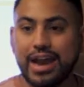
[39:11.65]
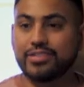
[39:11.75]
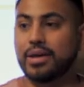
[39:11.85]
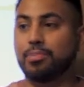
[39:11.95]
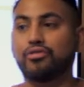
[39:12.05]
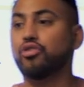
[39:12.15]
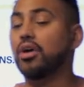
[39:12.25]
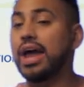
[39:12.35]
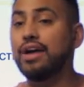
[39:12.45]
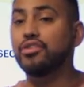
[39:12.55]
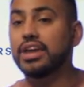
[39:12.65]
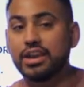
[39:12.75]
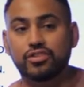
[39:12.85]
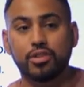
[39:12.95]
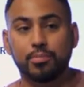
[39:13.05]
And I said, before I ever
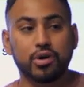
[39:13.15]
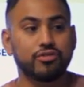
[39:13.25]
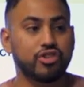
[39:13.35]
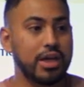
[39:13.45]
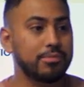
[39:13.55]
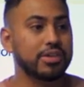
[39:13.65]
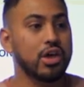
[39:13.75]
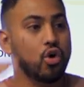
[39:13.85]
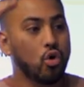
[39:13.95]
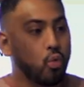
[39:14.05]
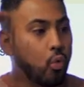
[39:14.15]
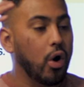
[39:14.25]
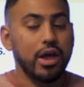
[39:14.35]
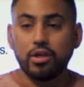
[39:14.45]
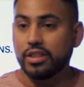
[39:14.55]
get into the book of James,
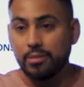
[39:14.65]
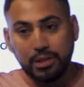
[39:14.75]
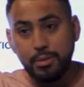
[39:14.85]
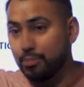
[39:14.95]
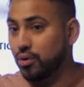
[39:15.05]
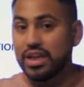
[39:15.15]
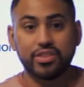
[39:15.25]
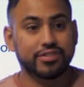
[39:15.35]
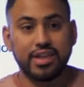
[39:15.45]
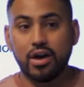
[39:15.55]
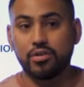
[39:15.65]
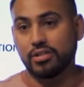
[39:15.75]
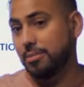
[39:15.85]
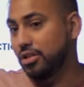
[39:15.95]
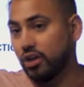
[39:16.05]
let me break this down.
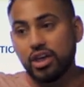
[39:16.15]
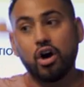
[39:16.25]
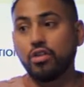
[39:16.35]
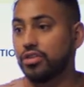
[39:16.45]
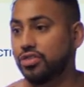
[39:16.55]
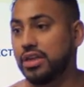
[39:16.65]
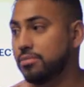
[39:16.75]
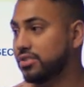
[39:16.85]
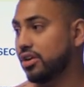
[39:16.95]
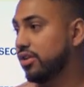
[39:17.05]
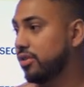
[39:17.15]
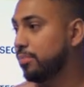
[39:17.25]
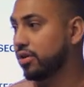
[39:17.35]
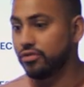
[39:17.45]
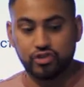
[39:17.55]
Let me look at all the themes that are in the
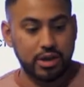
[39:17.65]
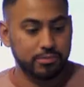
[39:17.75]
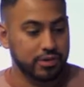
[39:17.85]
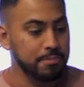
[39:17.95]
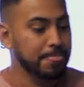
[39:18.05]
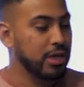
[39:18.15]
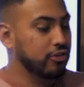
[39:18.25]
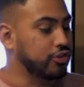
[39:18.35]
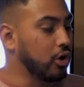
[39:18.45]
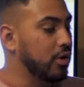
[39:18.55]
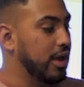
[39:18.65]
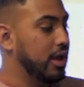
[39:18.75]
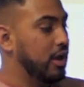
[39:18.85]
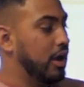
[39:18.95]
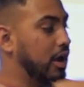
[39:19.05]
book of James. So
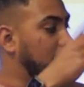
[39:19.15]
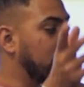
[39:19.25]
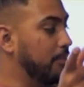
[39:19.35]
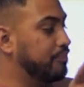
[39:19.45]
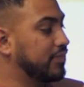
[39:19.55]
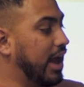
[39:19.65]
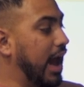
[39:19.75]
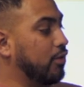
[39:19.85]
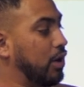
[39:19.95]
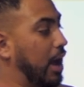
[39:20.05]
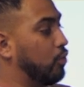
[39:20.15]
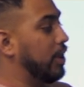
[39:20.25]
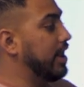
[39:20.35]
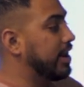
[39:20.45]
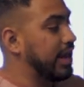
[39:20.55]
I
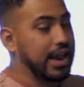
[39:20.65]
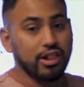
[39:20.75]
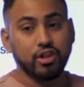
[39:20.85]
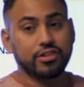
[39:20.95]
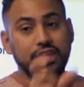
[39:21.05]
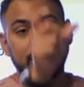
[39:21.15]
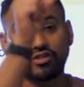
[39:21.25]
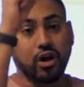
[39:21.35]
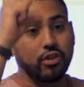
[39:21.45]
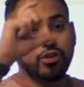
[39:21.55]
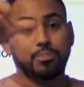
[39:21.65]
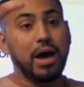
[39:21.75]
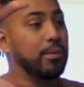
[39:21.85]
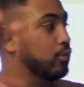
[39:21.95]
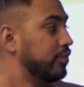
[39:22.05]
went in and I looked and I saw the
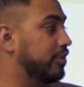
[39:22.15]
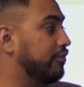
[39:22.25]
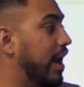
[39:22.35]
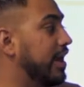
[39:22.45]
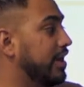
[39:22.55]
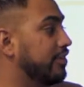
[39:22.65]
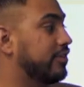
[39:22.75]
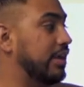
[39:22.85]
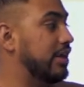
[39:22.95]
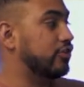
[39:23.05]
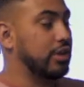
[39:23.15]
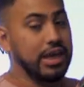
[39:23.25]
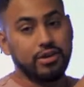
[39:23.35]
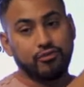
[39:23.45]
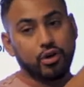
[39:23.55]
Bible was divided
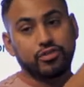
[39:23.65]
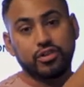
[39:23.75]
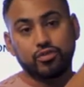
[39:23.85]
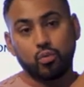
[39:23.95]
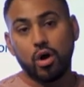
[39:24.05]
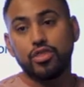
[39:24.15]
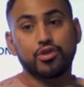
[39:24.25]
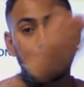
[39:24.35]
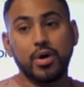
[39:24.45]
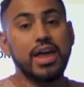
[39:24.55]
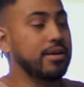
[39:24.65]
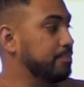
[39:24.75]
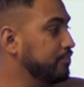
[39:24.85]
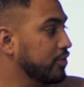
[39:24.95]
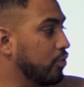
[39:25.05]
in verses 1 through 8,
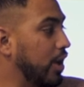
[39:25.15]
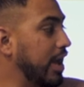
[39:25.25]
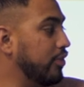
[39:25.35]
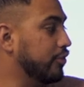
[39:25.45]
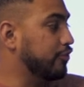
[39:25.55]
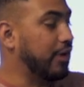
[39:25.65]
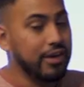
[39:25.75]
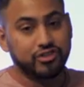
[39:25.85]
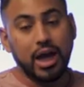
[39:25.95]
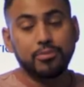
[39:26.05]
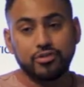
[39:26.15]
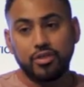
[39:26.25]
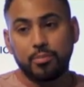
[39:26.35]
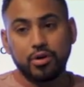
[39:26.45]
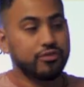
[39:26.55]
right? There's five chapters
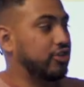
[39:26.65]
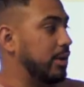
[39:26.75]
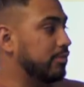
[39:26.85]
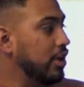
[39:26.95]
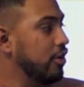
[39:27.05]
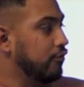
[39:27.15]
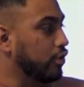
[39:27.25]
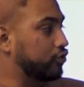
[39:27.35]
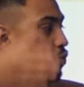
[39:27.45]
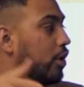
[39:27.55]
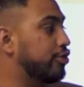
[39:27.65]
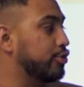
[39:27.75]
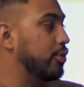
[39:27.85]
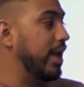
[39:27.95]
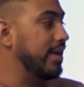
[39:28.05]
in the book of James. Verse 1
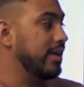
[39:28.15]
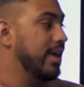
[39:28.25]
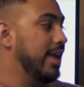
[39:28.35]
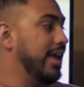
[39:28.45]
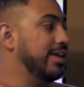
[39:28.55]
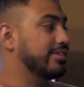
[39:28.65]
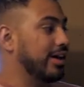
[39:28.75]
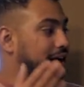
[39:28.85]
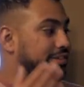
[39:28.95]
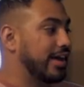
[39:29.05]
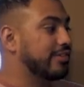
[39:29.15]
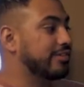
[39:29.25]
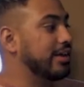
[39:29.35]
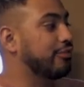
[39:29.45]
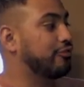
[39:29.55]
through 8 is a
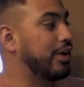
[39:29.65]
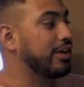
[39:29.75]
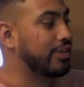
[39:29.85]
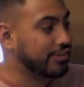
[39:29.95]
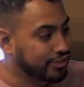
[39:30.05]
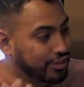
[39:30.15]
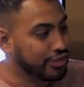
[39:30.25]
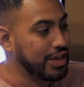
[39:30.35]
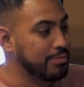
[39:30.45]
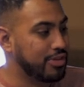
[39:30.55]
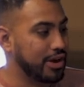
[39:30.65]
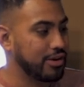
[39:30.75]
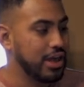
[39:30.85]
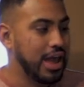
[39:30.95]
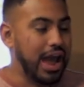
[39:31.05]
testing of faith. That's the theme
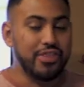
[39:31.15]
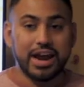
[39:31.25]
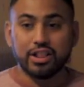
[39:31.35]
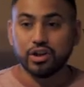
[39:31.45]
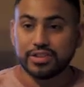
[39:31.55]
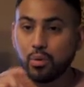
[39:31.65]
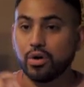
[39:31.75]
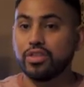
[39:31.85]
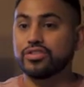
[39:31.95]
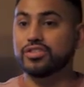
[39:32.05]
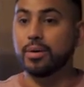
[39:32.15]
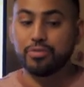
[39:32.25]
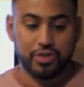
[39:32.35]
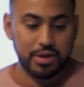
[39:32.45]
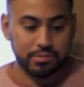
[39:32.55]
there. And then I looked at what are the
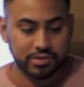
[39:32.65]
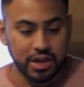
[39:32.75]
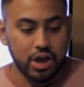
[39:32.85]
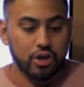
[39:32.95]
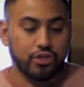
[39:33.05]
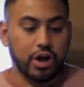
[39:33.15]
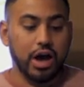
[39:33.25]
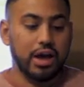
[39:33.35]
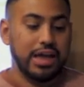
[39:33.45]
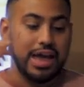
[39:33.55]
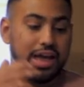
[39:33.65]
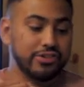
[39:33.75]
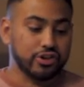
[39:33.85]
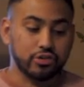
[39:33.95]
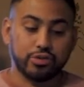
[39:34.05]
sub-themes.
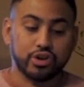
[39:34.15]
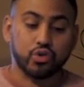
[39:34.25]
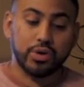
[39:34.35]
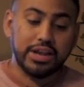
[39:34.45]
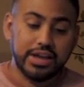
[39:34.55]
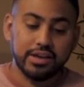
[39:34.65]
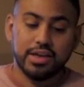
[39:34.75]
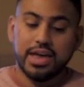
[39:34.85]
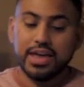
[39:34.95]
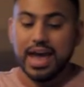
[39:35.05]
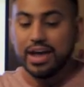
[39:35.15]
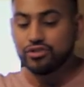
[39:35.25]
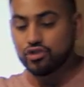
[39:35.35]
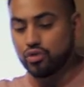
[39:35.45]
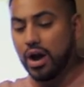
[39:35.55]
It starts with a greeting. It
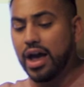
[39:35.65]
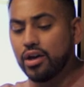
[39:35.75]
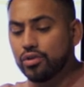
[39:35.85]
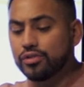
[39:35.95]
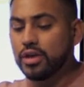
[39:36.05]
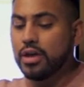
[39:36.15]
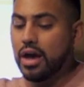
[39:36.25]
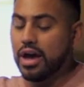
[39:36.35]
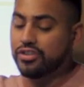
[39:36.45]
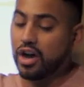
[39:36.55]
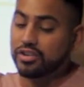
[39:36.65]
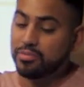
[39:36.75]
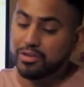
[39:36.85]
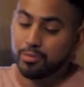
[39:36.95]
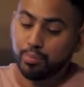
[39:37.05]
has trials. It talks
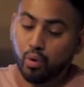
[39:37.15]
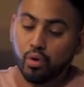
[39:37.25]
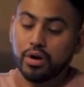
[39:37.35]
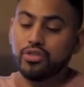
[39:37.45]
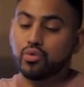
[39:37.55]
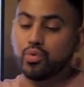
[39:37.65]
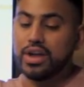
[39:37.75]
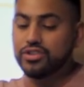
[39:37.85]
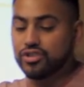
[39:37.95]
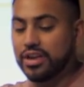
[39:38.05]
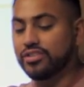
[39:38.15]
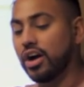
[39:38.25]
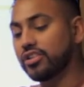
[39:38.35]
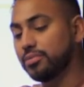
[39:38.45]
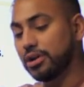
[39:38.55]
about the poor and the rich. It
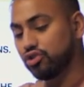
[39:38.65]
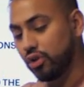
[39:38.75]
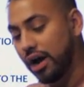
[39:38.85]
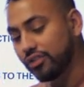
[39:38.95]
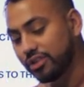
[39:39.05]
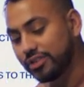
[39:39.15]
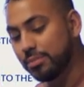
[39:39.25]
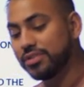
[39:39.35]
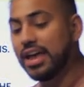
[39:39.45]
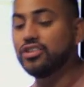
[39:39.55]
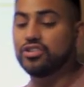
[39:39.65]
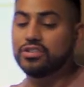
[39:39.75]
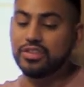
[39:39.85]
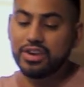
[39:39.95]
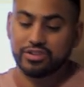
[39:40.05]
talks about trials and
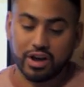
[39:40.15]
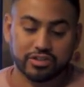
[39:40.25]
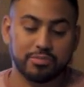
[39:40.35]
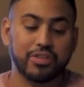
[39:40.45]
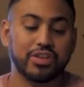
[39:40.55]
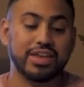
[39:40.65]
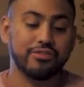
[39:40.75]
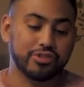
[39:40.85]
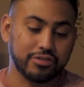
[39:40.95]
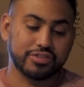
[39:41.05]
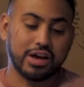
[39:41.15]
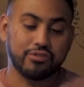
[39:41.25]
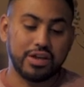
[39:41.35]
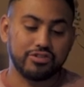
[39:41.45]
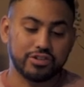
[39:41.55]
temptations. And then it talks about the gift of
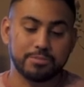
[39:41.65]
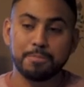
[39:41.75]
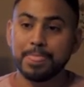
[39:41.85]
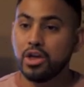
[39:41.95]
salvation.